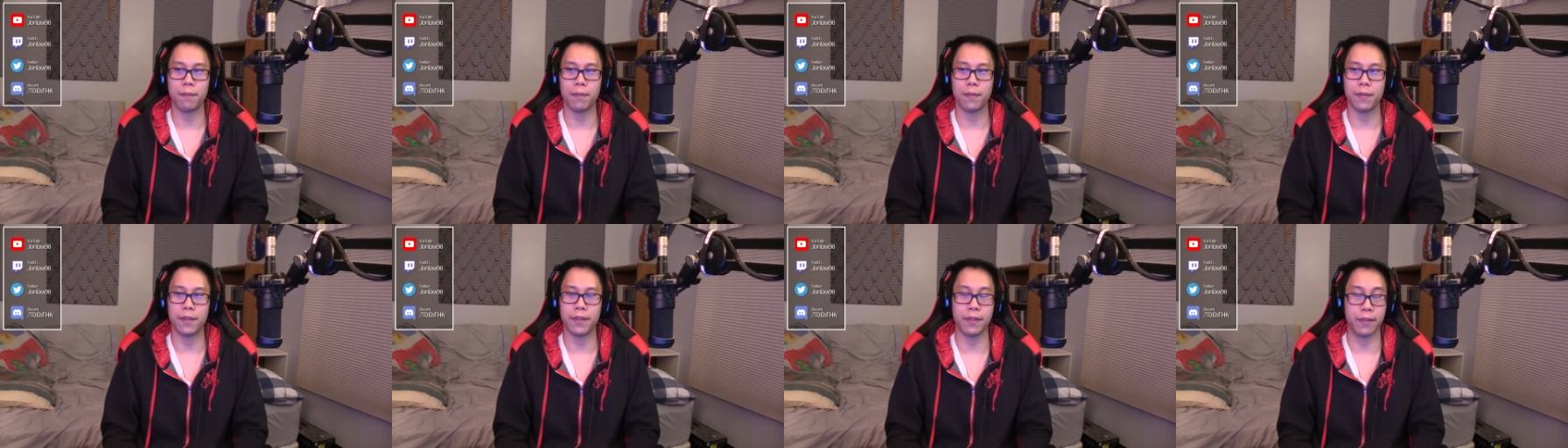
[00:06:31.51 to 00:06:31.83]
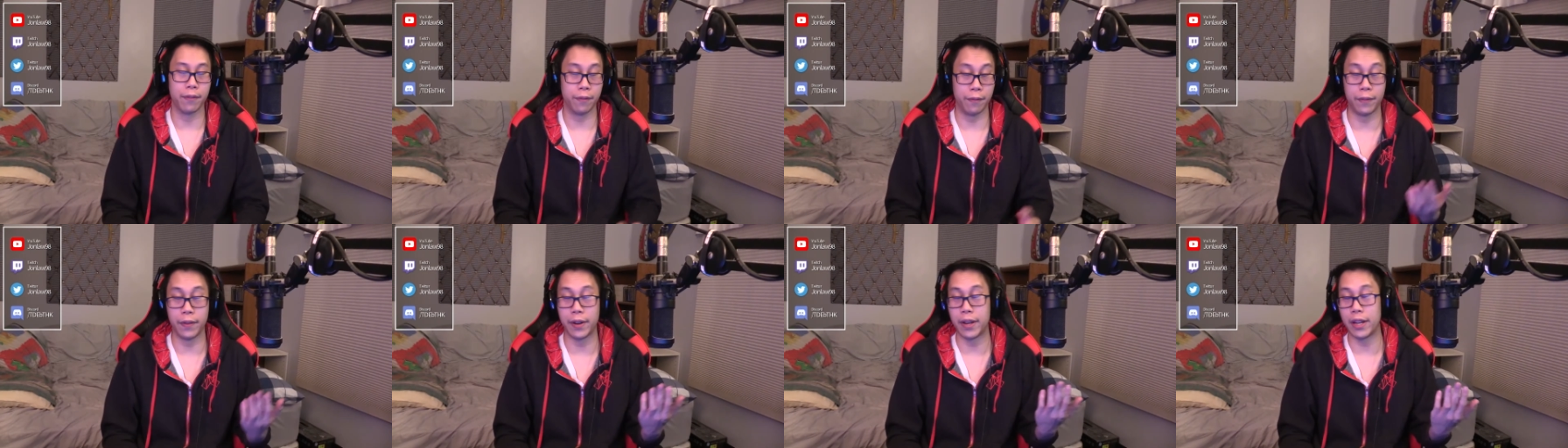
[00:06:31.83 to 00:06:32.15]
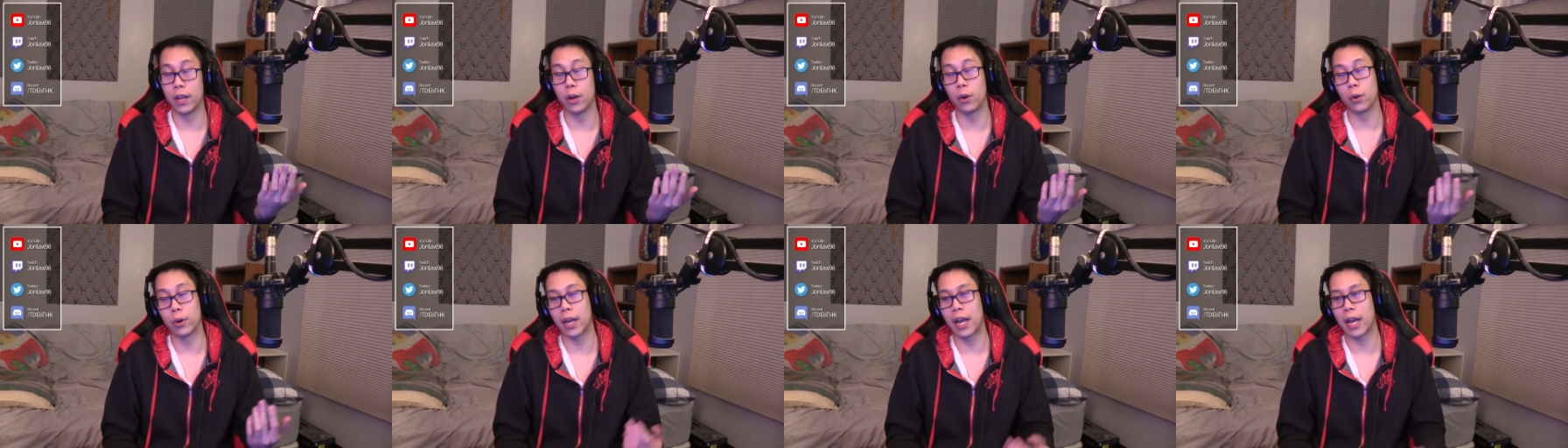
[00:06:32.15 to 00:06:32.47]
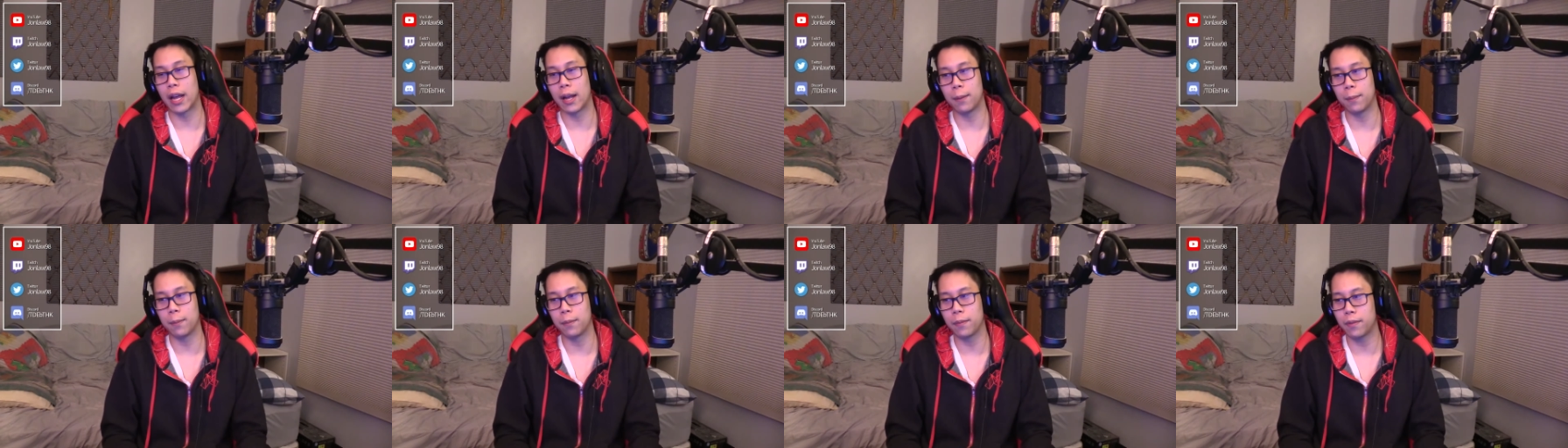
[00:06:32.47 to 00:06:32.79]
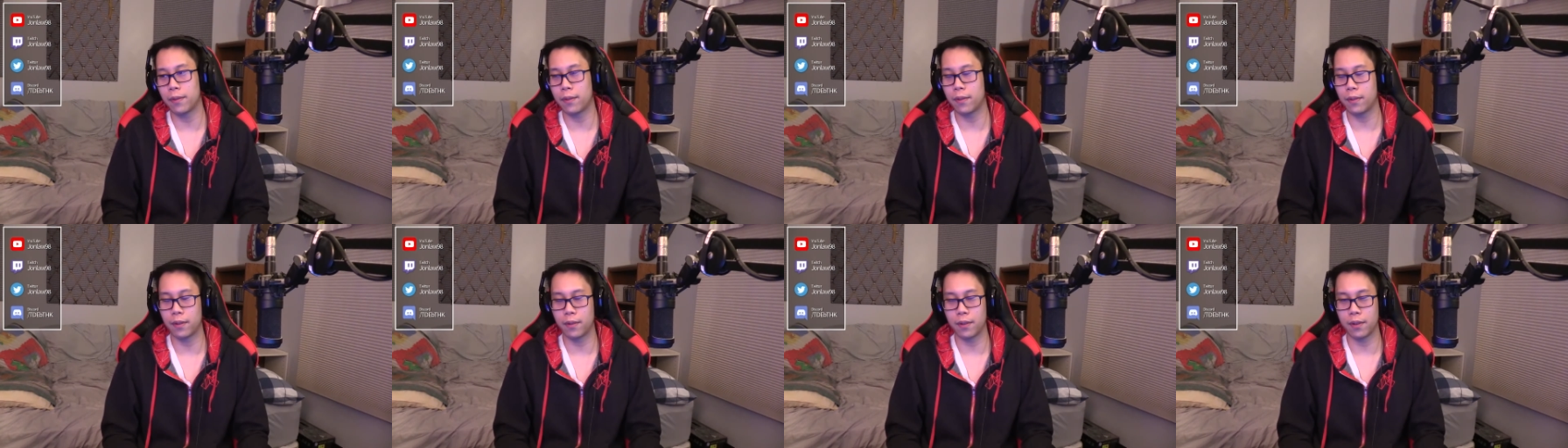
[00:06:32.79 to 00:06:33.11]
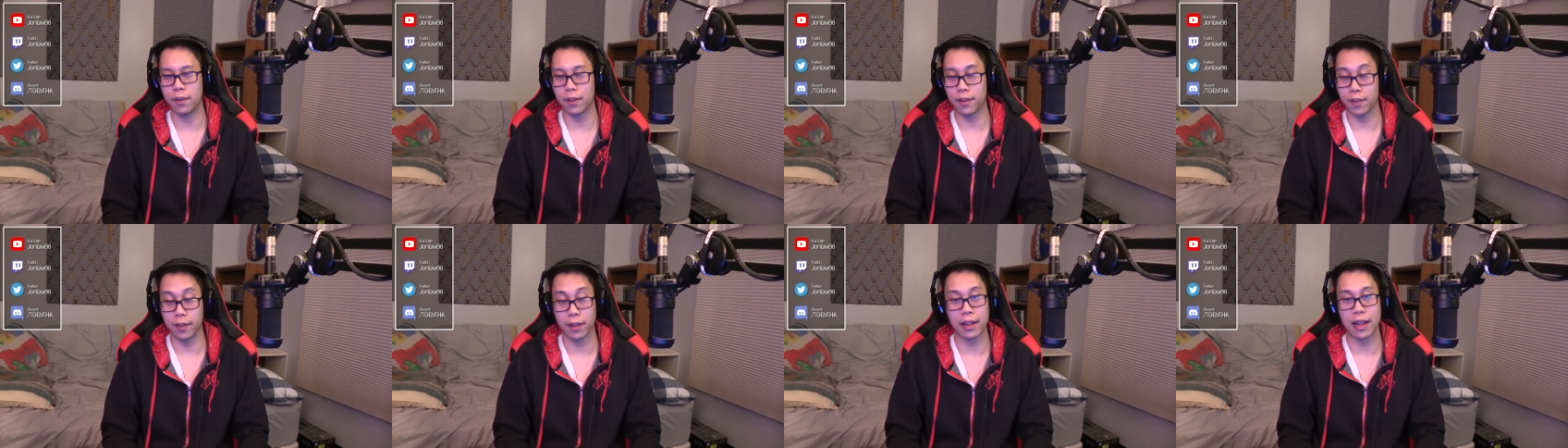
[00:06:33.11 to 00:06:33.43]
It's video games.
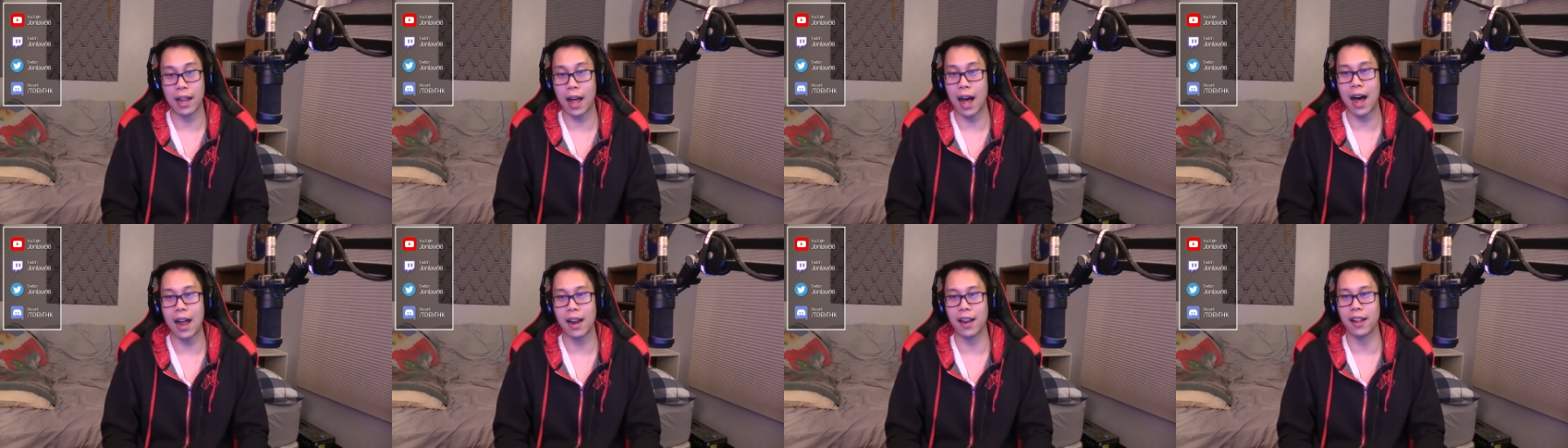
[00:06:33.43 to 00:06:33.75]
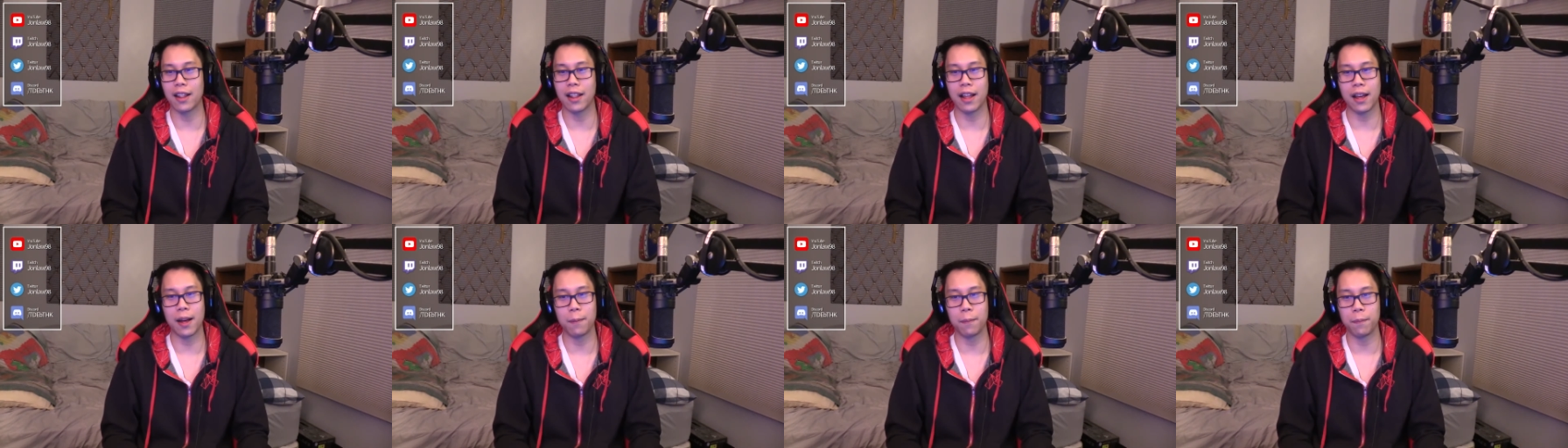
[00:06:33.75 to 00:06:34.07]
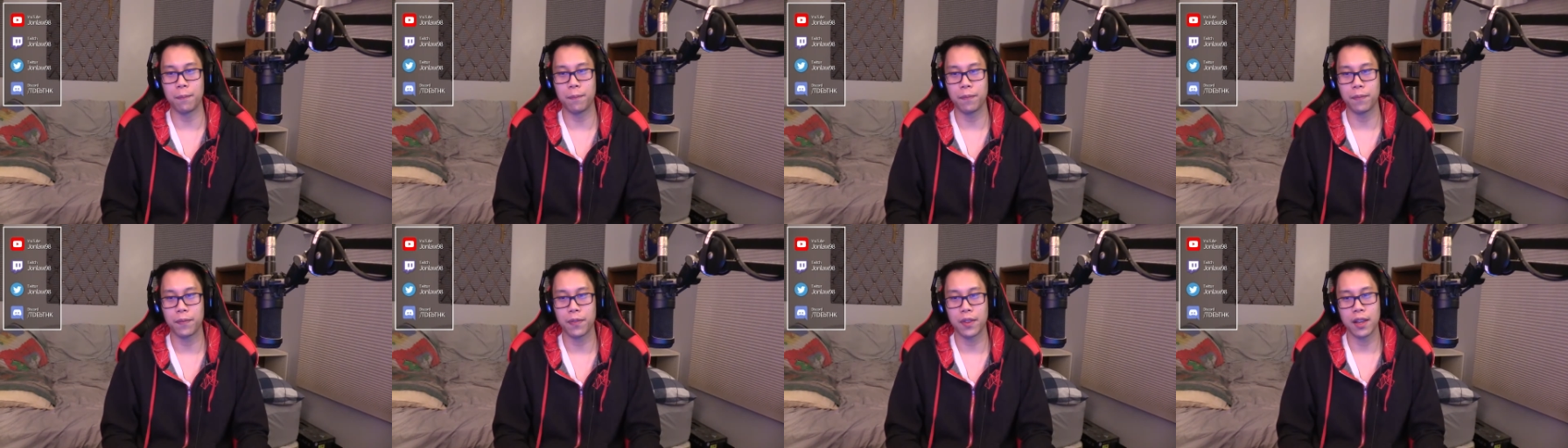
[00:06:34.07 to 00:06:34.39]
There's a lot of them.